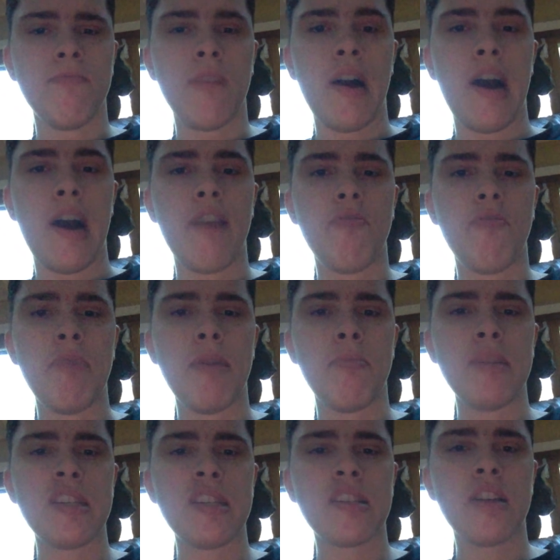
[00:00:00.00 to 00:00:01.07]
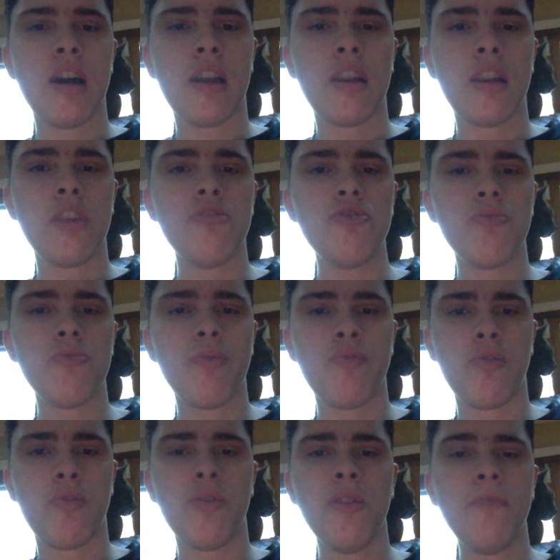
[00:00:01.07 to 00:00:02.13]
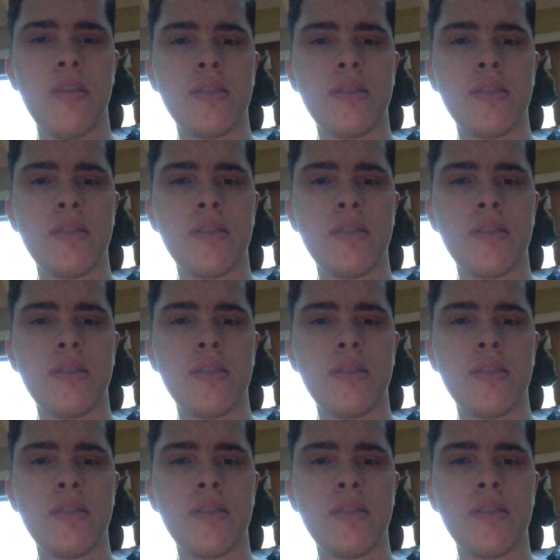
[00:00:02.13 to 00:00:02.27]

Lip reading: I've been misdiagnosed before,